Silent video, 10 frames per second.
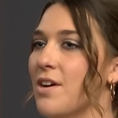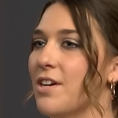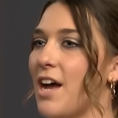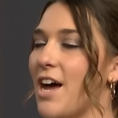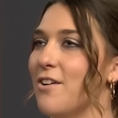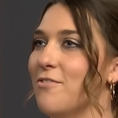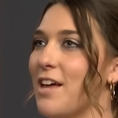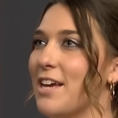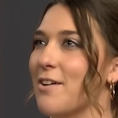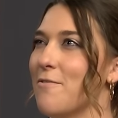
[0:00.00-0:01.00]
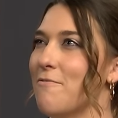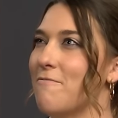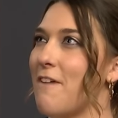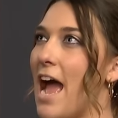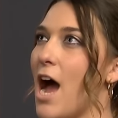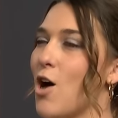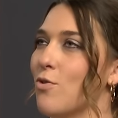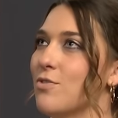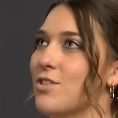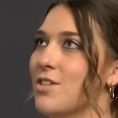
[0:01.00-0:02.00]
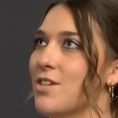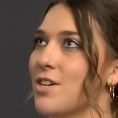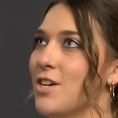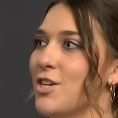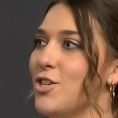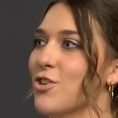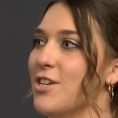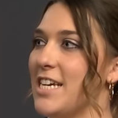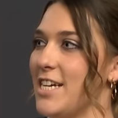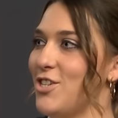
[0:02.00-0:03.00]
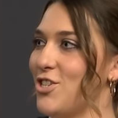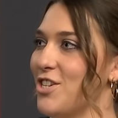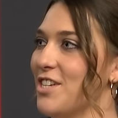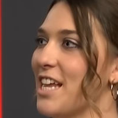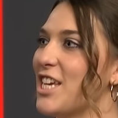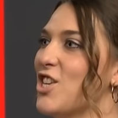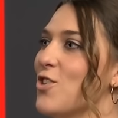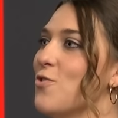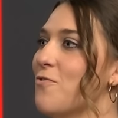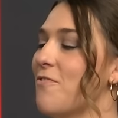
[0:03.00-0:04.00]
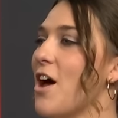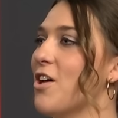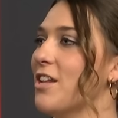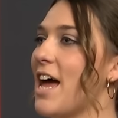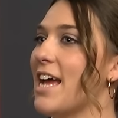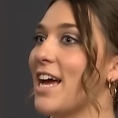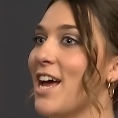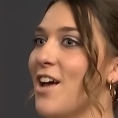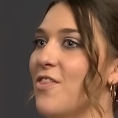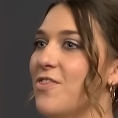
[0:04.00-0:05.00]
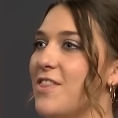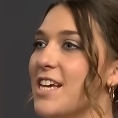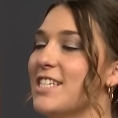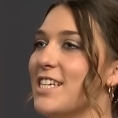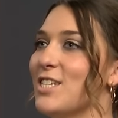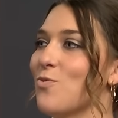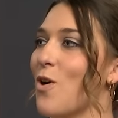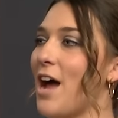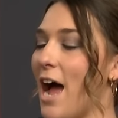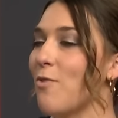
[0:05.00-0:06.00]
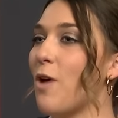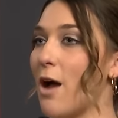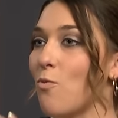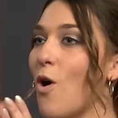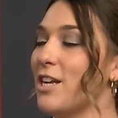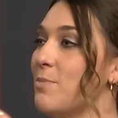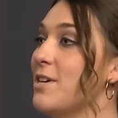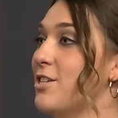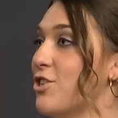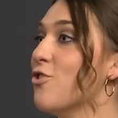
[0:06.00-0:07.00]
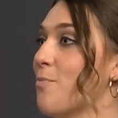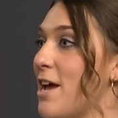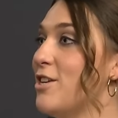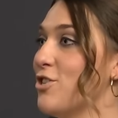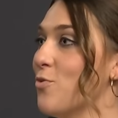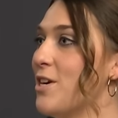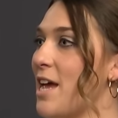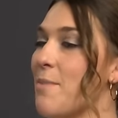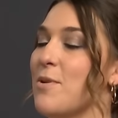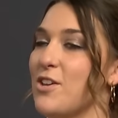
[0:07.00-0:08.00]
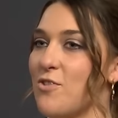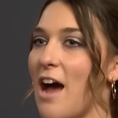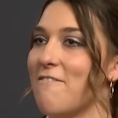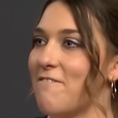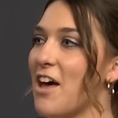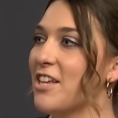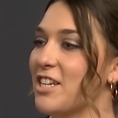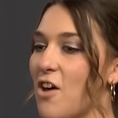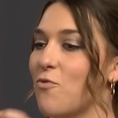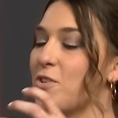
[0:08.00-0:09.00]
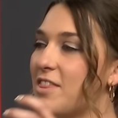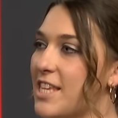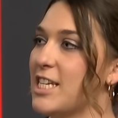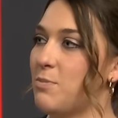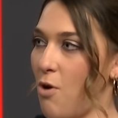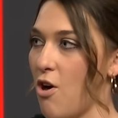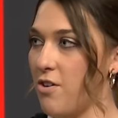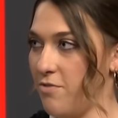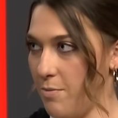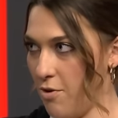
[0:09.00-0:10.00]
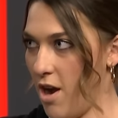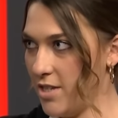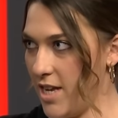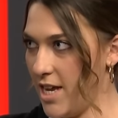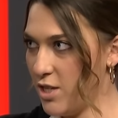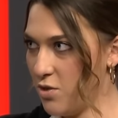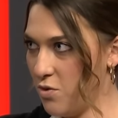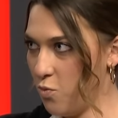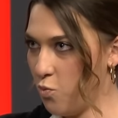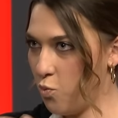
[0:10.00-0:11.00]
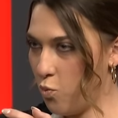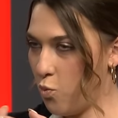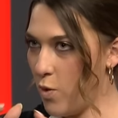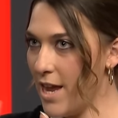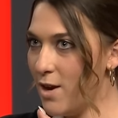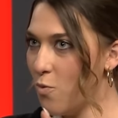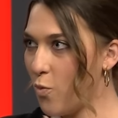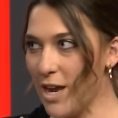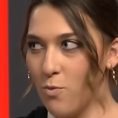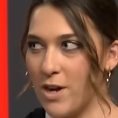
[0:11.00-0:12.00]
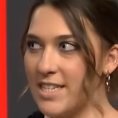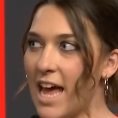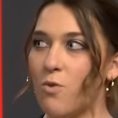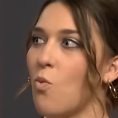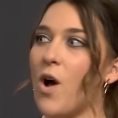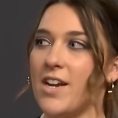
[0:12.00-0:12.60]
kind of like found your niche? Like you felt like this is what I, I want to be a general manager one day, but I fell in love with this part of the process yeah. When when was that and what